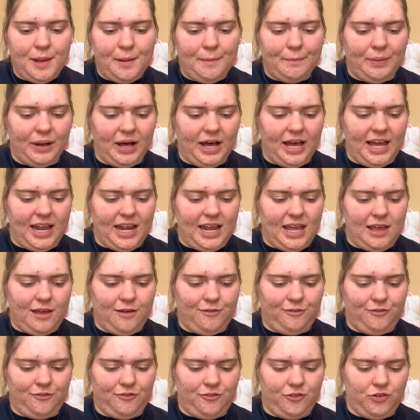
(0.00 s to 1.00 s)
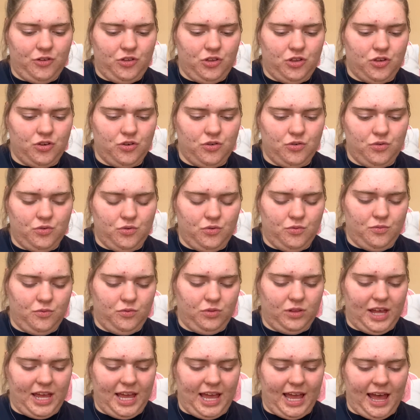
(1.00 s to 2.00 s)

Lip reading: but if you like